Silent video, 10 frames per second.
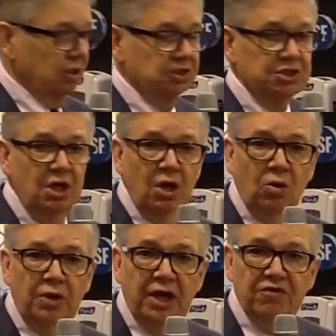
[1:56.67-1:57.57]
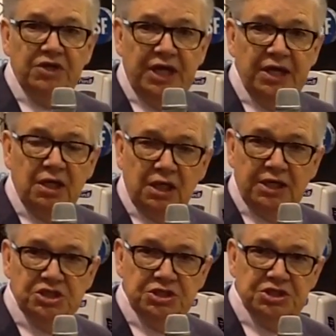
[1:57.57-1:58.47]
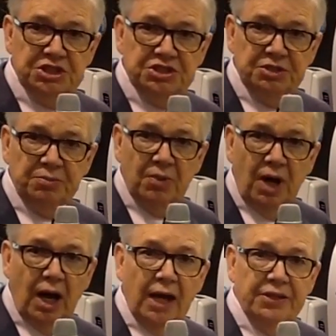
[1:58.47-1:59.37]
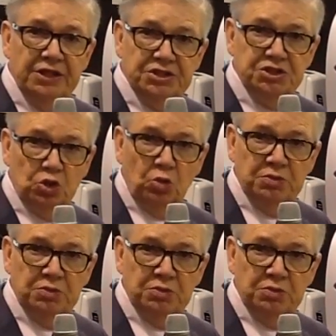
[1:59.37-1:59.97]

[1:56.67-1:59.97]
is we have a data collection system on this soap